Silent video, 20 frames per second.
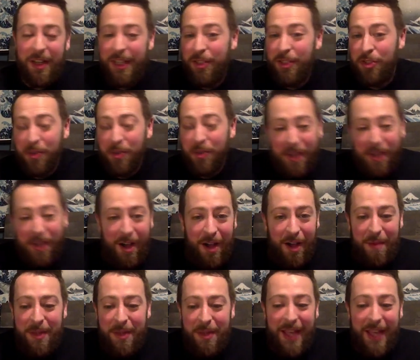Enjoy the
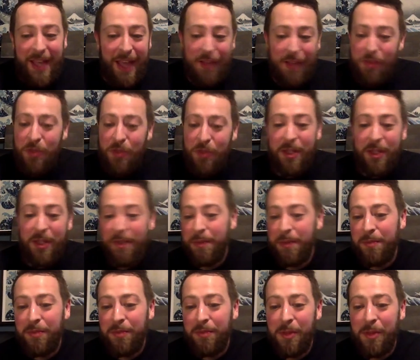hobby as you
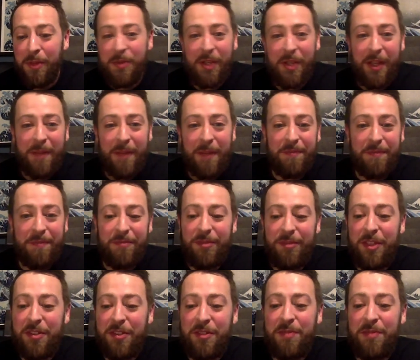will. You know what I'm saying?
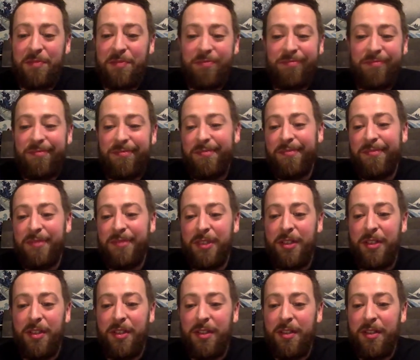Doesn't
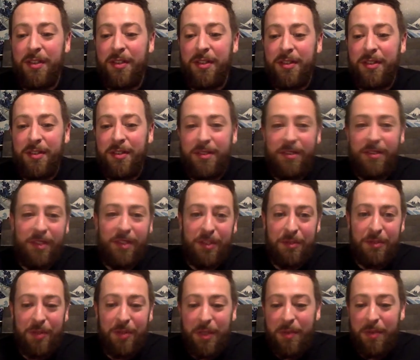
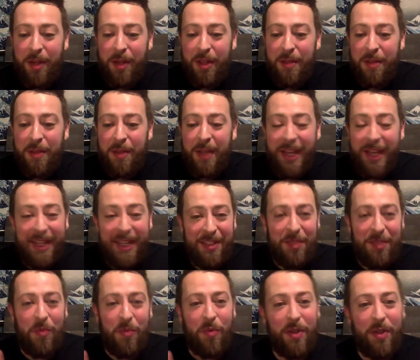really bother me. I
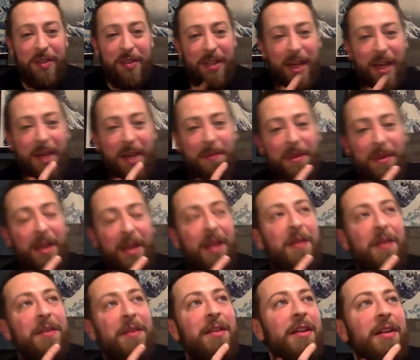guess the one time
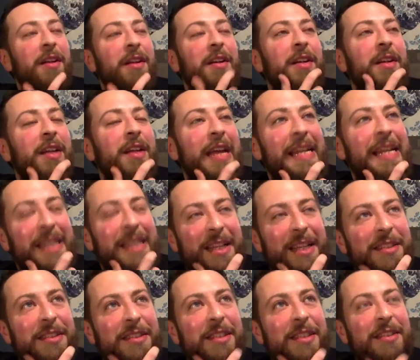that an
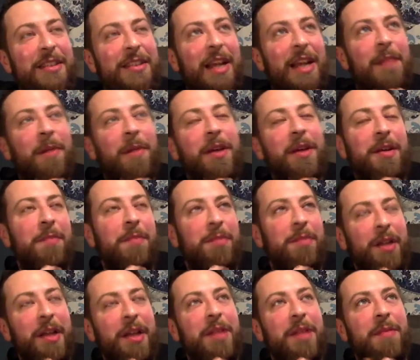instance that I might
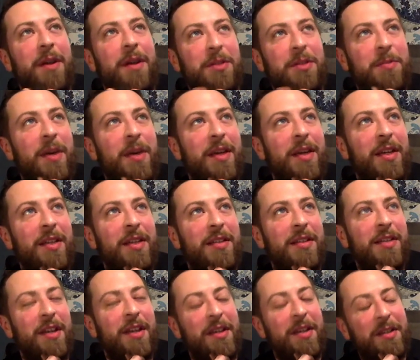complain about specking
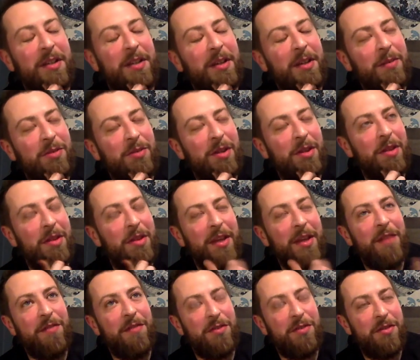is I'm trying to
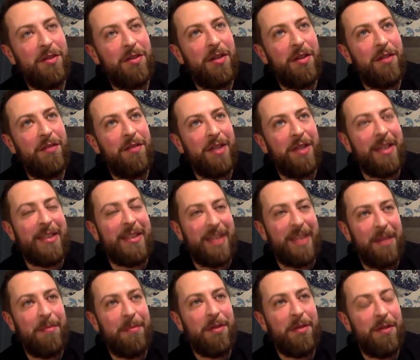think of an
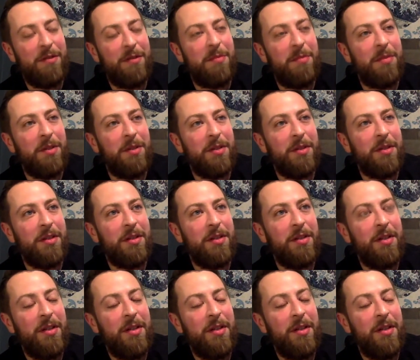example of a book.